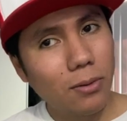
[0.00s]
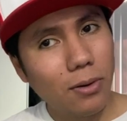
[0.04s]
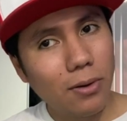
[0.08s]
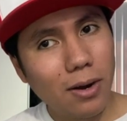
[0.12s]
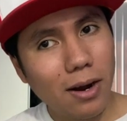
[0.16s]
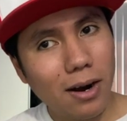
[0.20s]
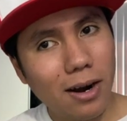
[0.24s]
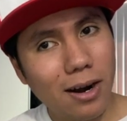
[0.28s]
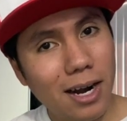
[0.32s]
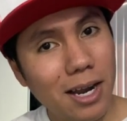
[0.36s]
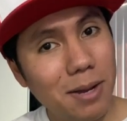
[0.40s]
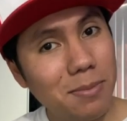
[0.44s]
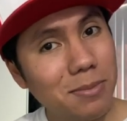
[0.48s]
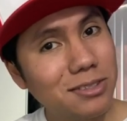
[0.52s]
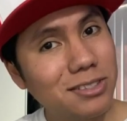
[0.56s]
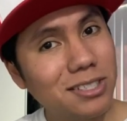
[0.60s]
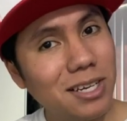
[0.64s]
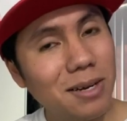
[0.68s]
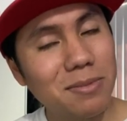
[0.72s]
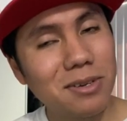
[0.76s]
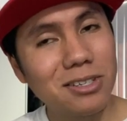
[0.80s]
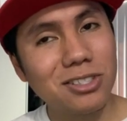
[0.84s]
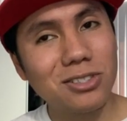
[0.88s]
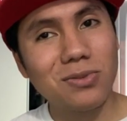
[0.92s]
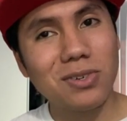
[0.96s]
Our Hitmontop
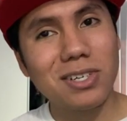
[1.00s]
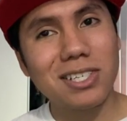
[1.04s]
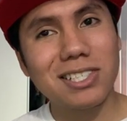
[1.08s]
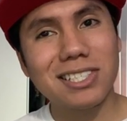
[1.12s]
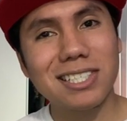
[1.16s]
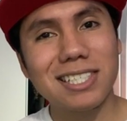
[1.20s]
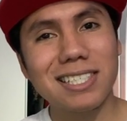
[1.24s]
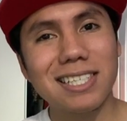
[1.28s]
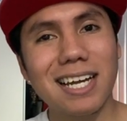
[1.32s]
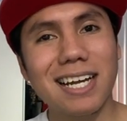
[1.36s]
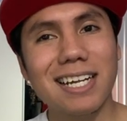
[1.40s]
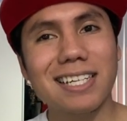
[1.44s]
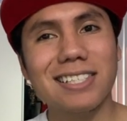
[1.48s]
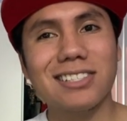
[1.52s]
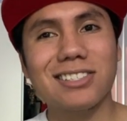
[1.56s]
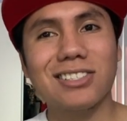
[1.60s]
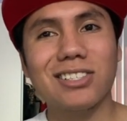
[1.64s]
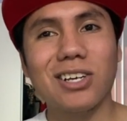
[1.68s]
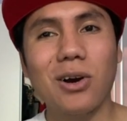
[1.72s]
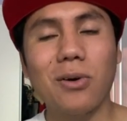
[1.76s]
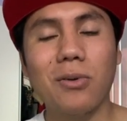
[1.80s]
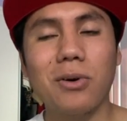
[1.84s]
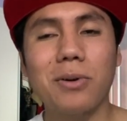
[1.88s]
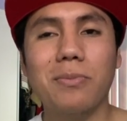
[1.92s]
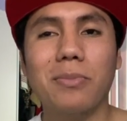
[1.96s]
doesn't want to see that,
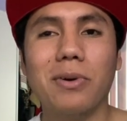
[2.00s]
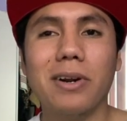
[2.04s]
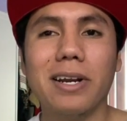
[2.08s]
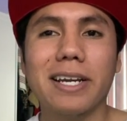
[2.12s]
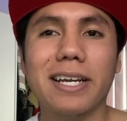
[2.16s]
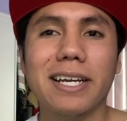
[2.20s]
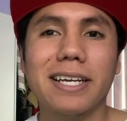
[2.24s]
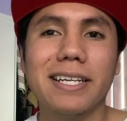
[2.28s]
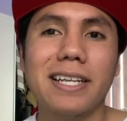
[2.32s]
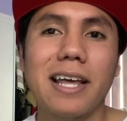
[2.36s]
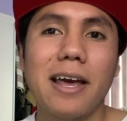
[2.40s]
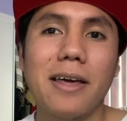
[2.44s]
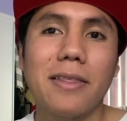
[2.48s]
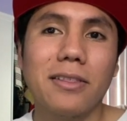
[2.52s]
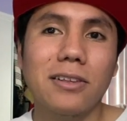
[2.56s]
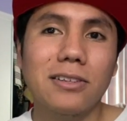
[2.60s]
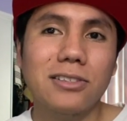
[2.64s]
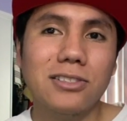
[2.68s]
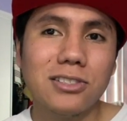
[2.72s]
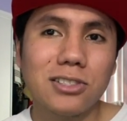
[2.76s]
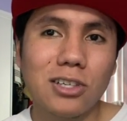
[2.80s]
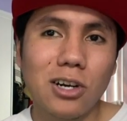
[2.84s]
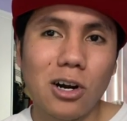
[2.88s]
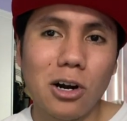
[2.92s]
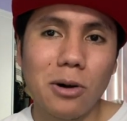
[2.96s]
so we bring in the
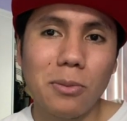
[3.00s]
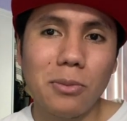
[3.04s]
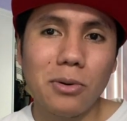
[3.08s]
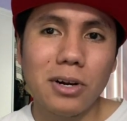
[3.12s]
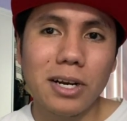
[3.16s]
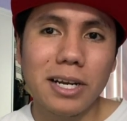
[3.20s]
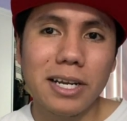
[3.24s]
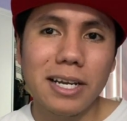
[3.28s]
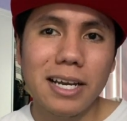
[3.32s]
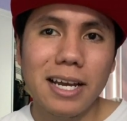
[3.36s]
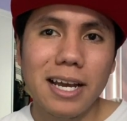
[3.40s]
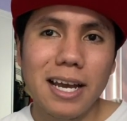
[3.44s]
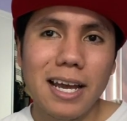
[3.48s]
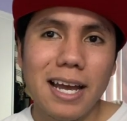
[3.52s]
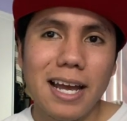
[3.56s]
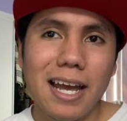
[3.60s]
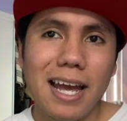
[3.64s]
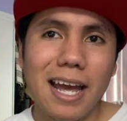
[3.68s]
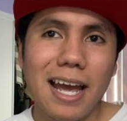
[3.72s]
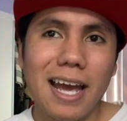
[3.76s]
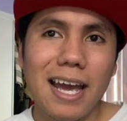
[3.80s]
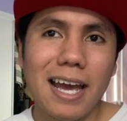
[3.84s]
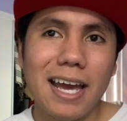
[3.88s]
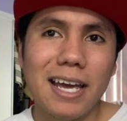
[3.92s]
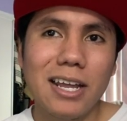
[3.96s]
Skarmory,
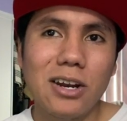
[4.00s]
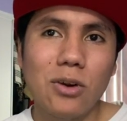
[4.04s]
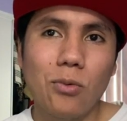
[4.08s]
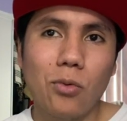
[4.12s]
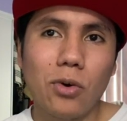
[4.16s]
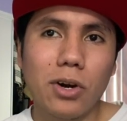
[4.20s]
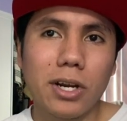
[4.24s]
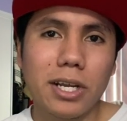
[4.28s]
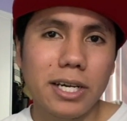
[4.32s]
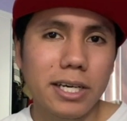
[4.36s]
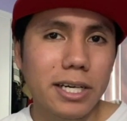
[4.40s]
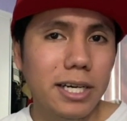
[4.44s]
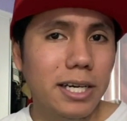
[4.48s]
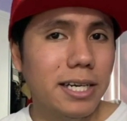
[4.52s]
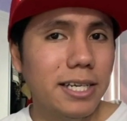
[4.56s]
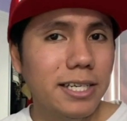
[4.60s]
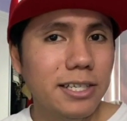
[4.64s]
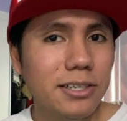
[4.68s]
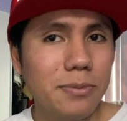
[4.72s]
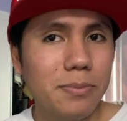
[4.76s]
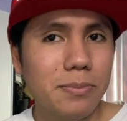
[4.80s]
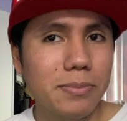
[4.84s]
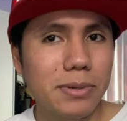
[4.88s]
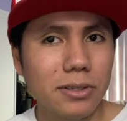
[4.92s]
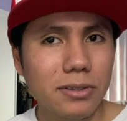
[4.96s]
and we're gonna need to
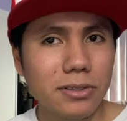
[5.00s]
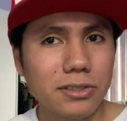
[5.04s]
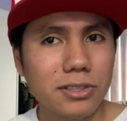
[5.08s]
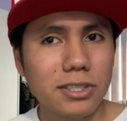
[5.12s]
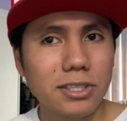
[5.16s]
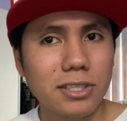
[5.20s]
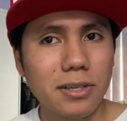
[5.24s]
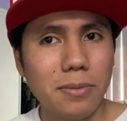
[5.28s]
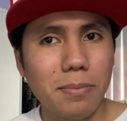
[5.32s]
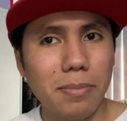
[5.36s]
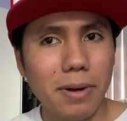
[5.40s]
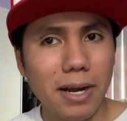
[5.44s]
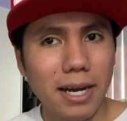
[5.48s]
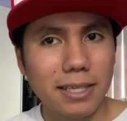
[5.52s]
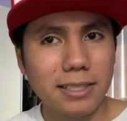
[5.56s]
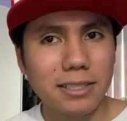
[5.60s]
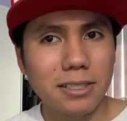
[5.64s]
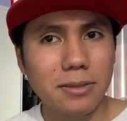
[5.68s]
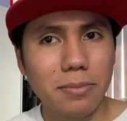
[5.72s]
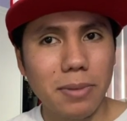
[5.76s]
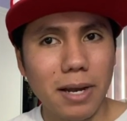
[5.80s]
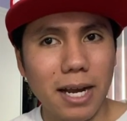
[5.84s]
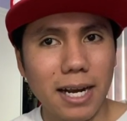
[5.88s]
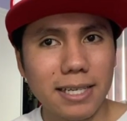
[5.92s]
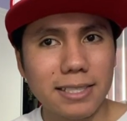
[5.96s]
build to the
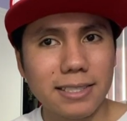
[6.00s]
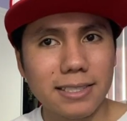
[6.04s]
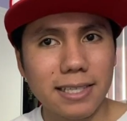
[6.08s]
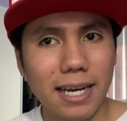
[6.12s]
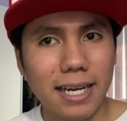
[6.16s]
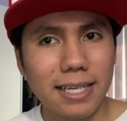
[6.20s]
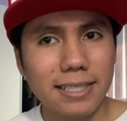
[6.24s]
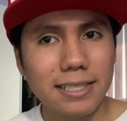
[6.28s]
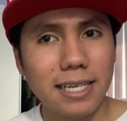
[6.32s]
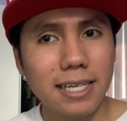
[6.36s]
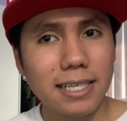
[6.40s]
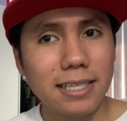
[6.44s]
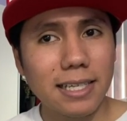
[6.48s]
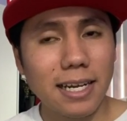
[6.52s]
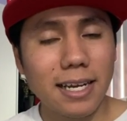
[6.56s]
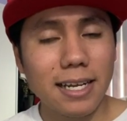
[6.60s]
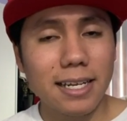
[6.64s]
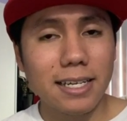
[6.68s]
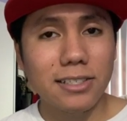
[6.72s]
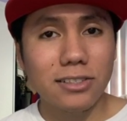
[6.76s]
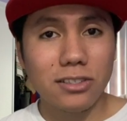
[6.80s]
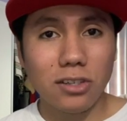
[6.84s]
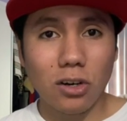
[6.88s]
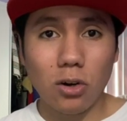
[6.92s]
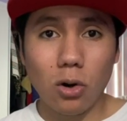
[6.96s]
back-to-back Sky Attack. That
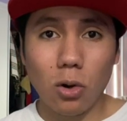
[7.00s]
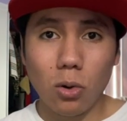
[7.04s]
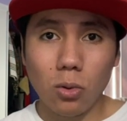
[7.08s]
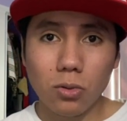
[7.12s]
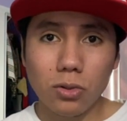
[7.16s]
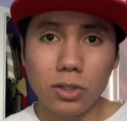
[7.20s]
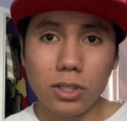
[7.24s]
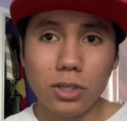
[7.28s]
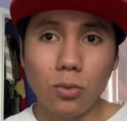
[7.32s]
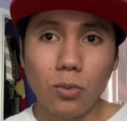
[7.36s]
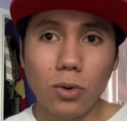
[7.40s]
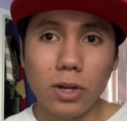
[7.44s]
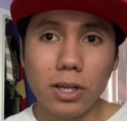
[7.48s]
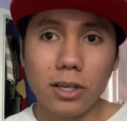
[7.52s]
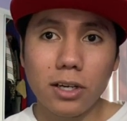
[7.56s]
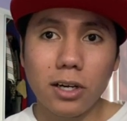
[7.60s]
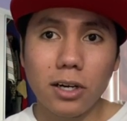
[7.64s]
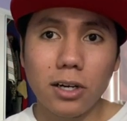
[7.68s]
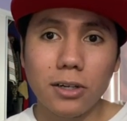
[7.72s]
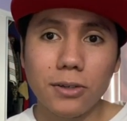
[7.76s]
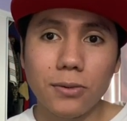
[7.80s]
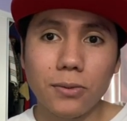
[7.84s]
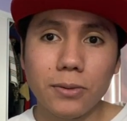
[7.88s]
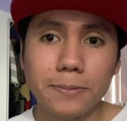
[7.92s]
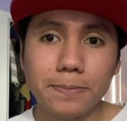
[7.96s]
is our only win
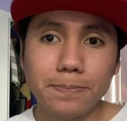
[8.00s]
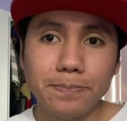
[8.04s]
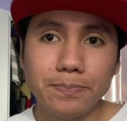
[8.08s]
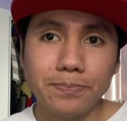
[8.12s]
con.